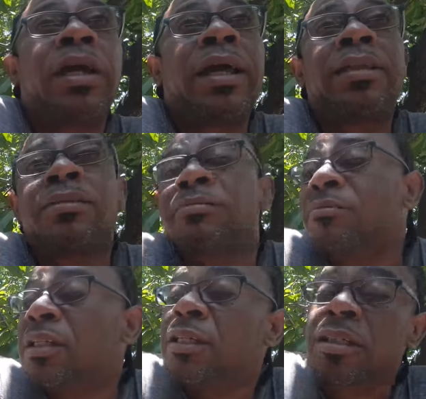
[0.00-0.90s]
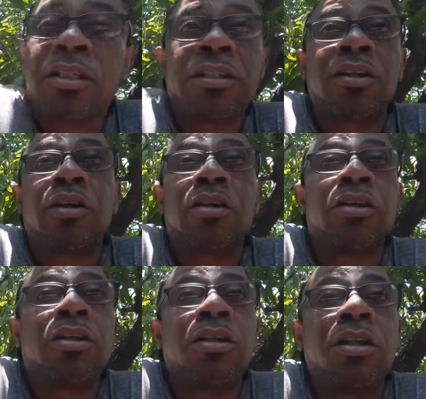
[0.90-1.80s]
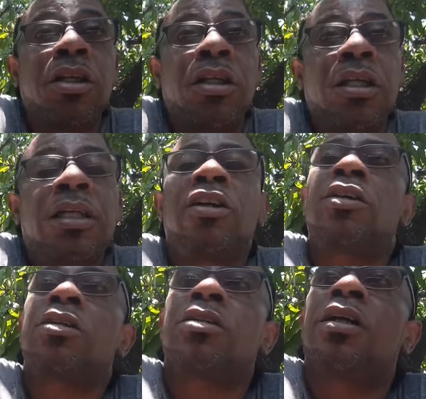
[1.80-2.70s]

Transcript: end. So, you know,